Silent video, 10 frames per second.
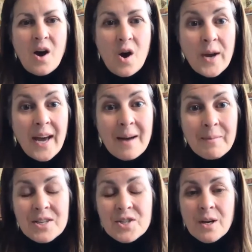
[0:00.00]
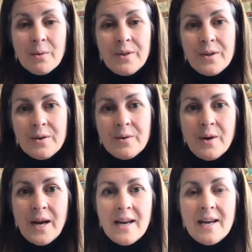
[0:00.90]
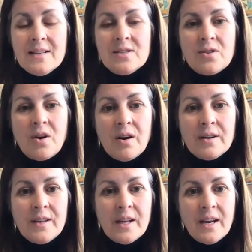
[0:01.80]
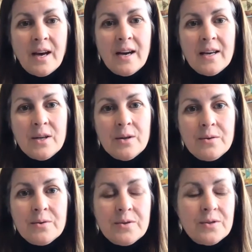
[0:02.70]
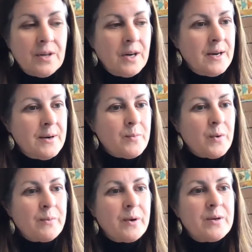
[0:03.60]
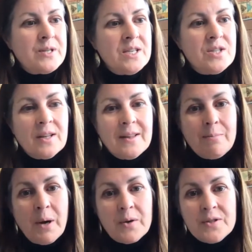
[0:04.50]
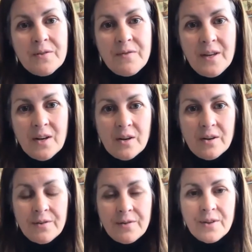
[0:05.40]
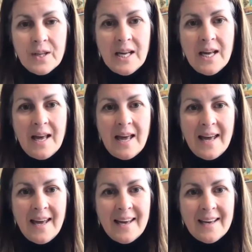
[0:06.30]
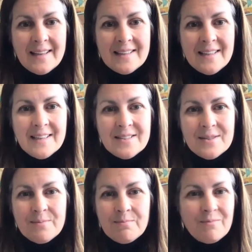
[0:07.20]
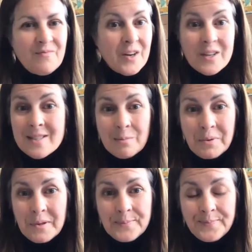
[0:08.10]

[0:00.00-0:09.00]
Okay, I'm going to share with you a song that I used um, when we were teaching the parts of the earth, and it's very simple.